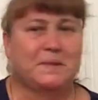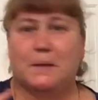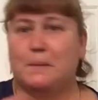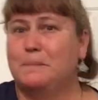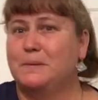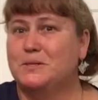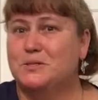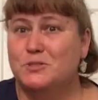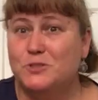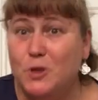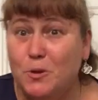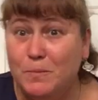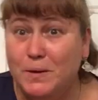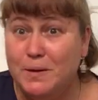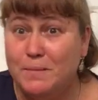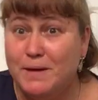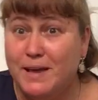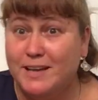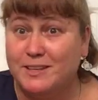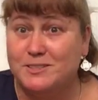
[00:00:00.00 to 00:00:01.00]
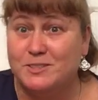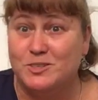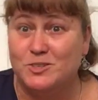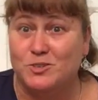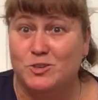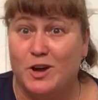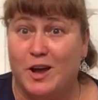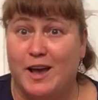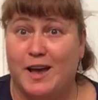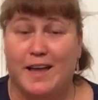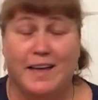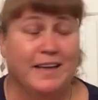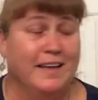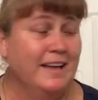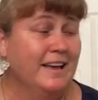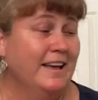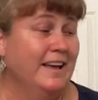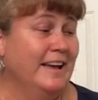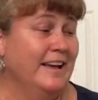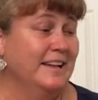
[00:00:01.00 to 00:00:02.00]
But so many bags to try.
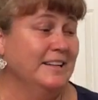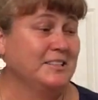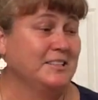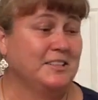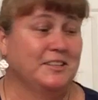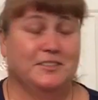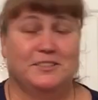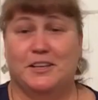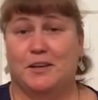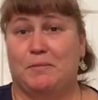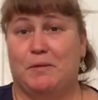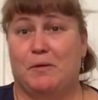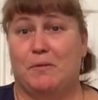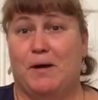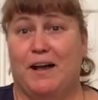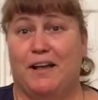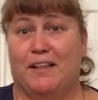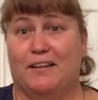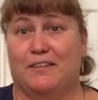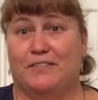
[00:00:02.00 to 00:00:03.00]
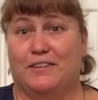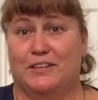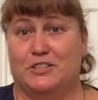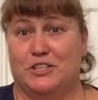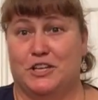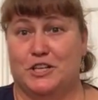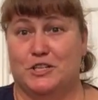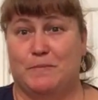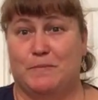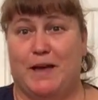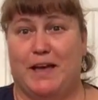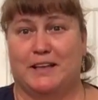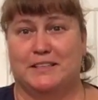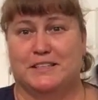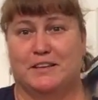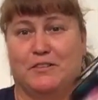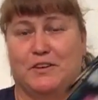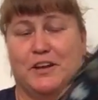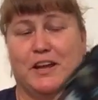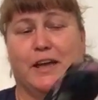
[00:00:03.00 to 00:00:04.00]
It's going to take me a while if I change bags
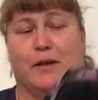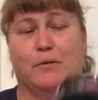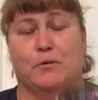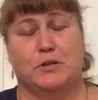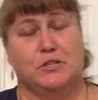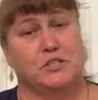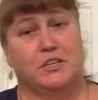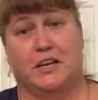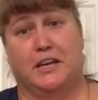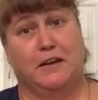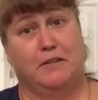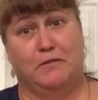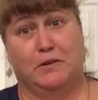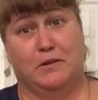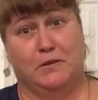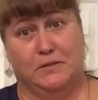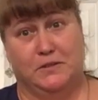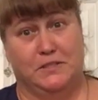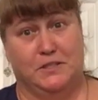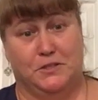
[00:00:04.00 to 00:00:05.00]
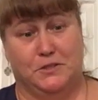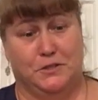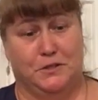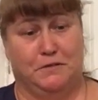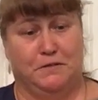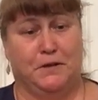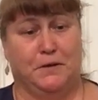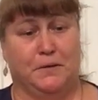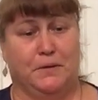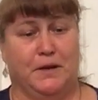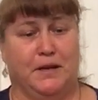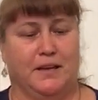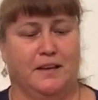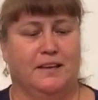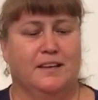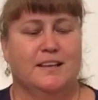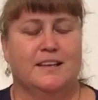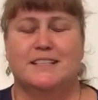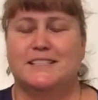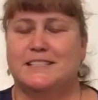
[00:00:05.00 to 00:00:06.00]
every day, which I have no intention of doing.
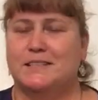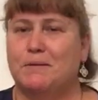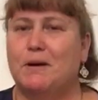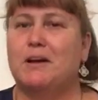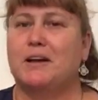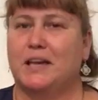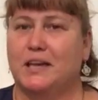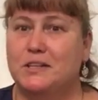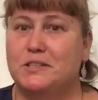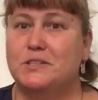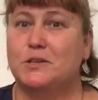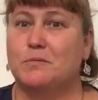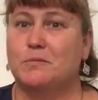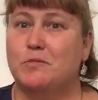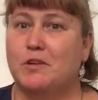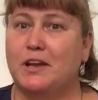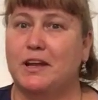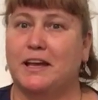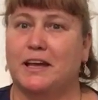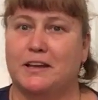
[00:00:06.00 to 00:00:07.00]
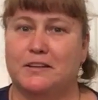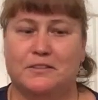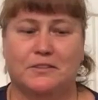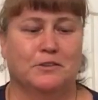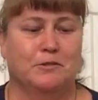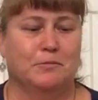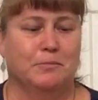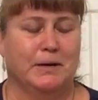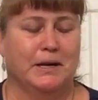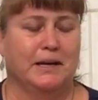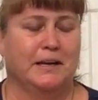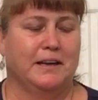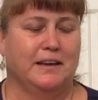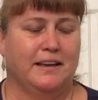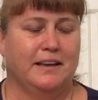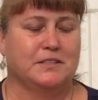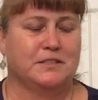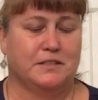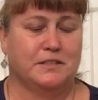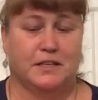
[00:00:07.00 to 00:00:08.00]
So I'll get to them when I get to them, but
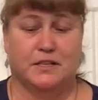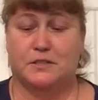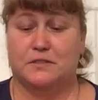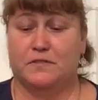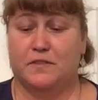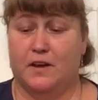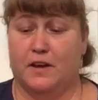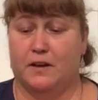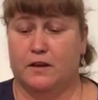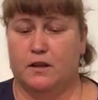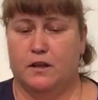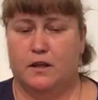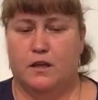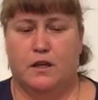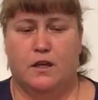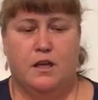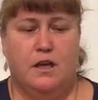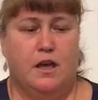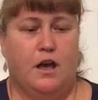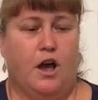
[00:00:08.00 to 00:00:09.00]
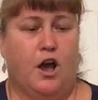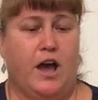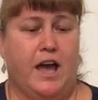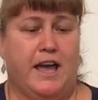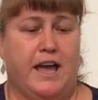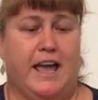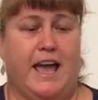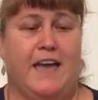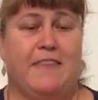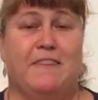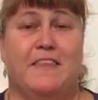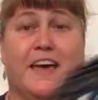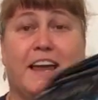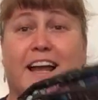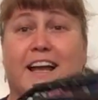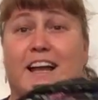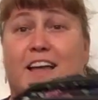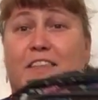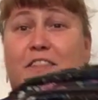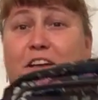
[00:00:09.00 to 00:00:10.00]
it's, it's fun. All right, and then
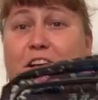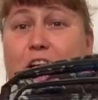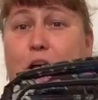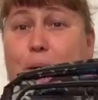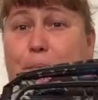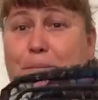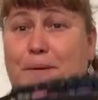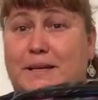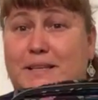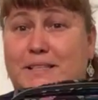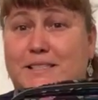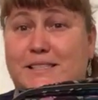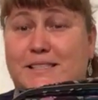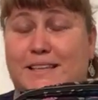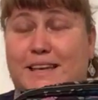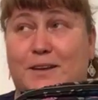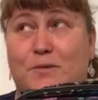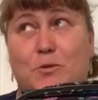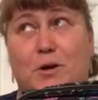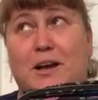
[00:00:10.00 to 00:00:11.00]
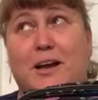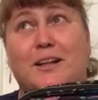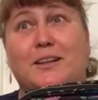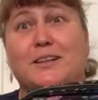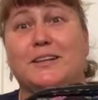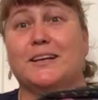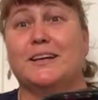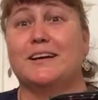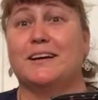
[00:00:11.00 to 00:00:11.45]
I got the compass. In what color?